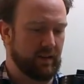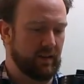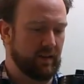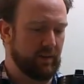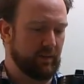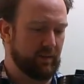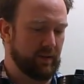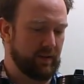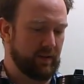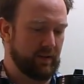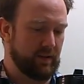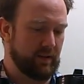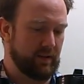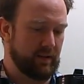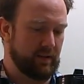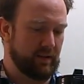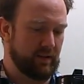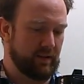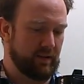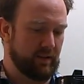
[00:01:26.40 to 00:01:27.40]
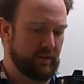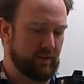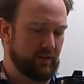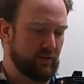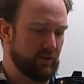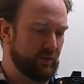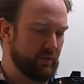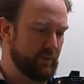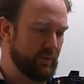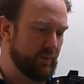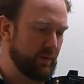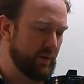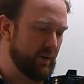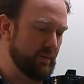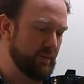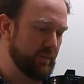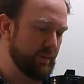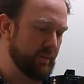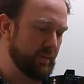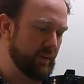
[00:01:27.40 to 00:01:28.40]
I mean, I should
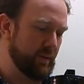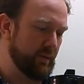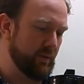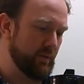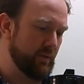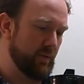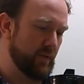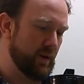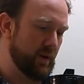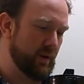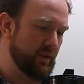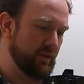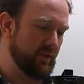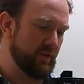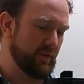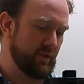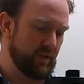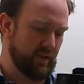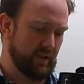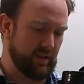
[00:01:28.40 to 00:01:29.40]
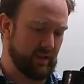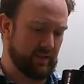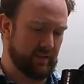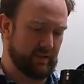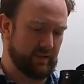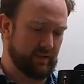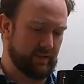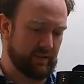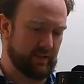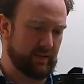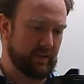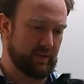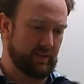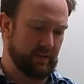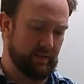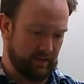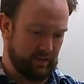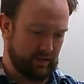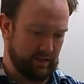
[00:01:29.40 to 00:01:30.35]
probably wash this